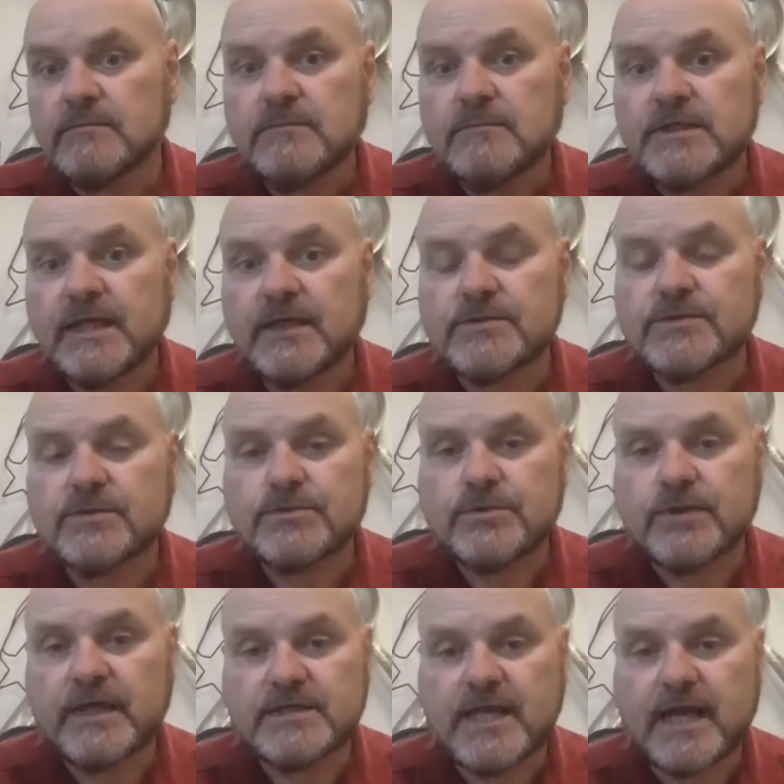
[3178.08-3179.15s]
or so
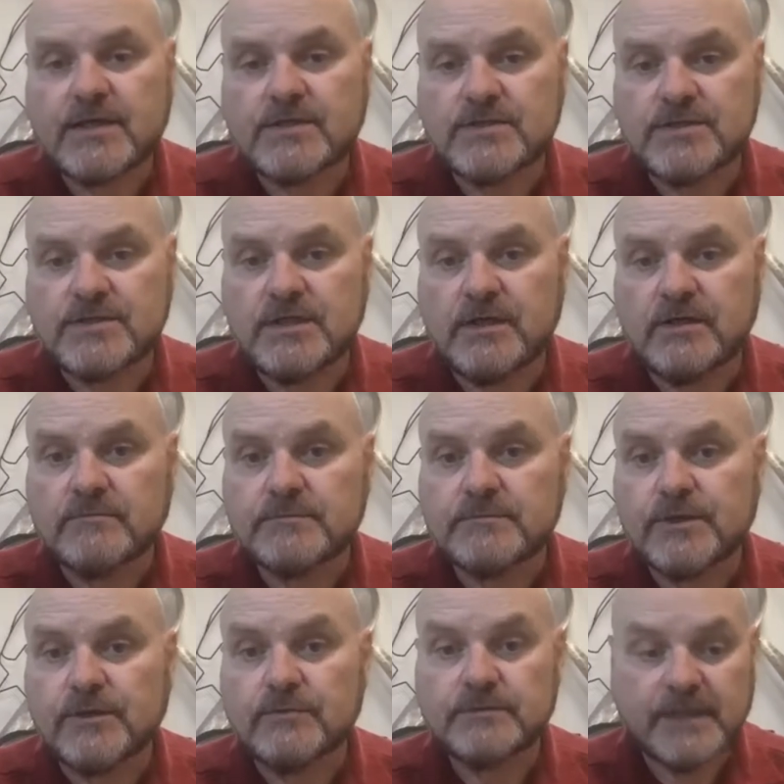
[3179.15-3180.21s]
transactions a year.
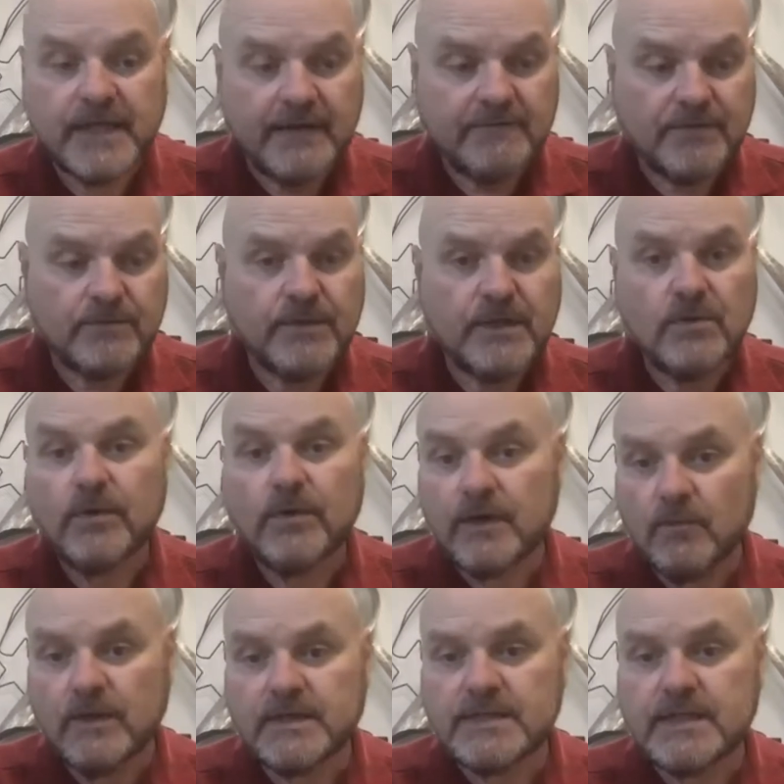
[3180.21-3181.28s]
So to have 3 going at
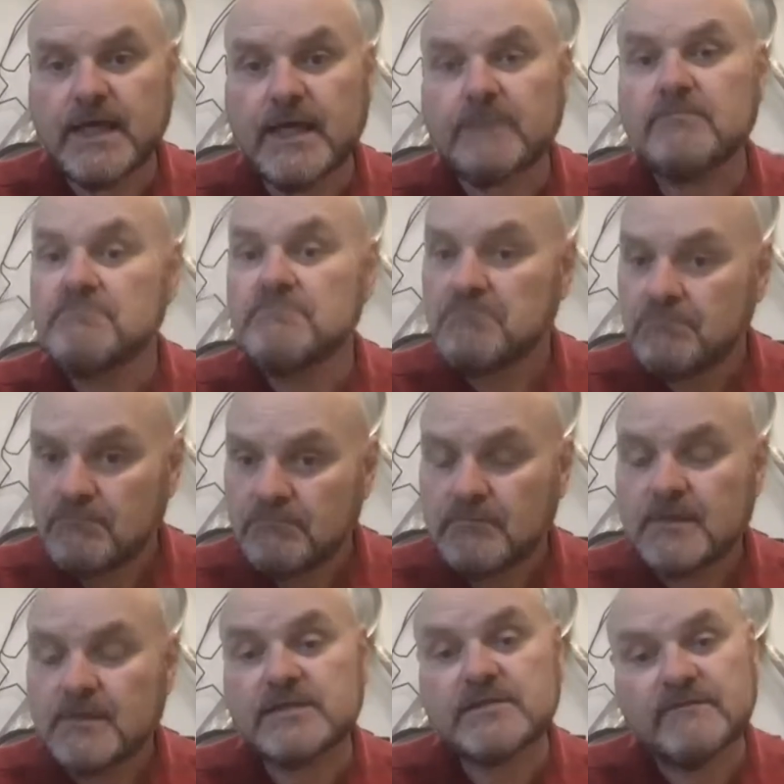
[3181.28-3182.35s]
one time,
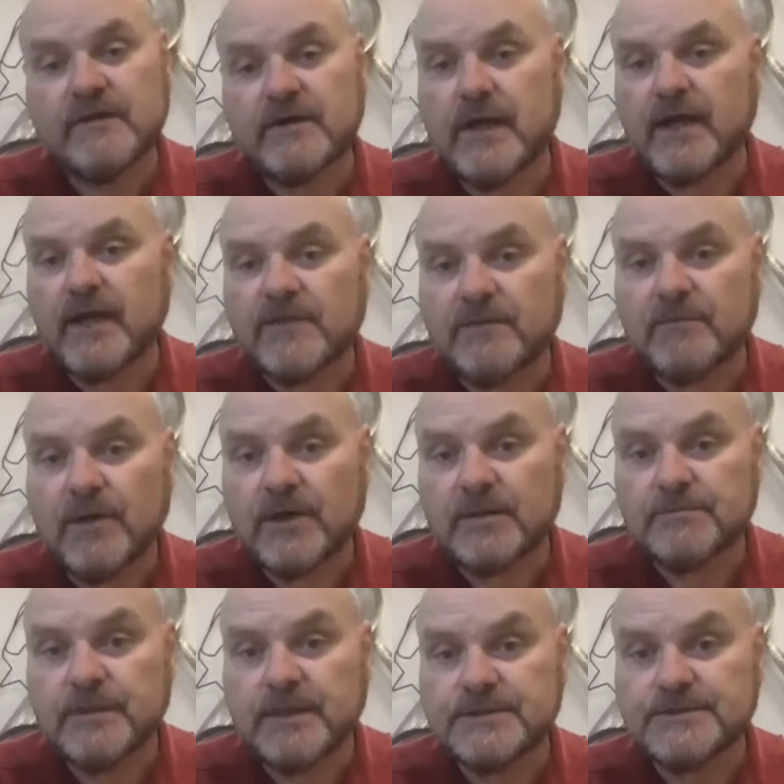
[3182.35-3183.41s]
that's a very healthy
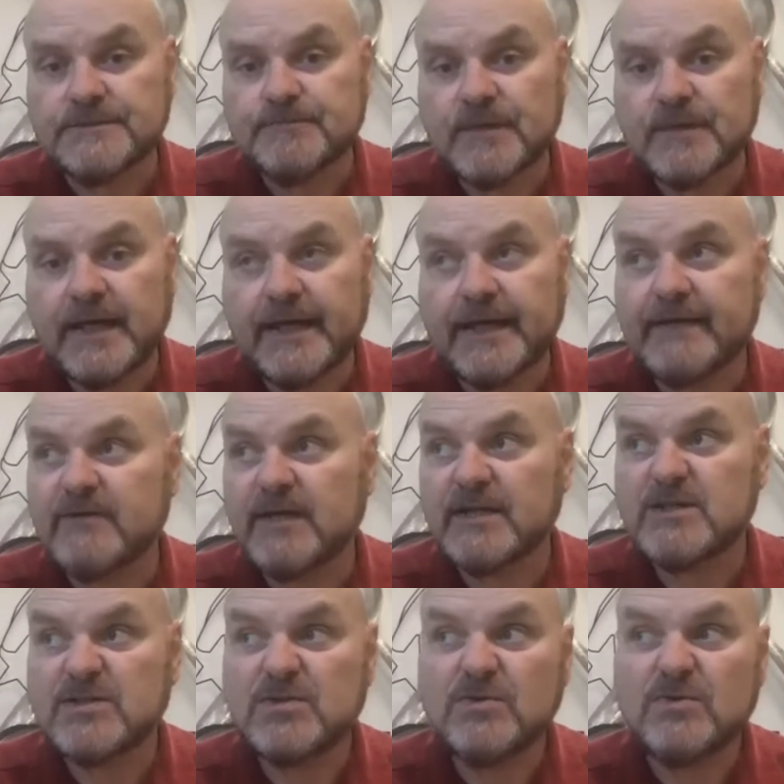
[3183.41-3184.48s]
marketplace. And I've
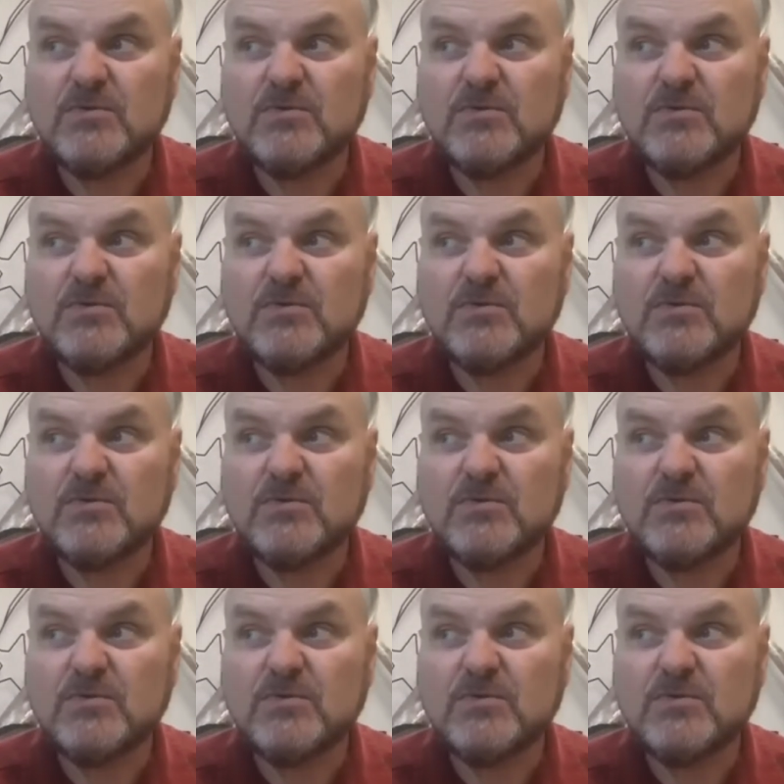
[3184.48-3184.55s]
got 2